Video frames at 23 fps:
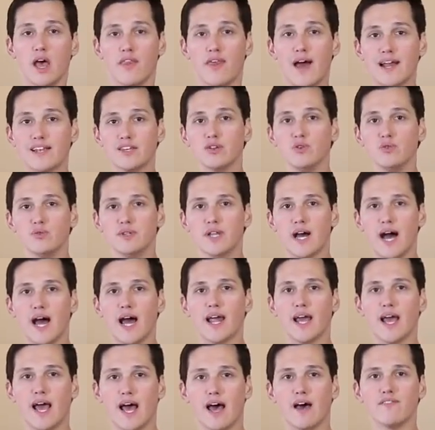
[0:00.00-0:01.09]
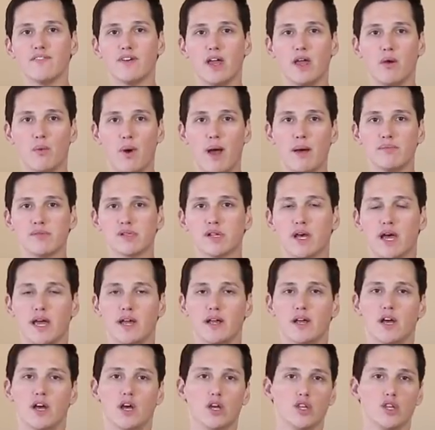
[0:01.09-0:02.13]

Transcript: that do not have a website.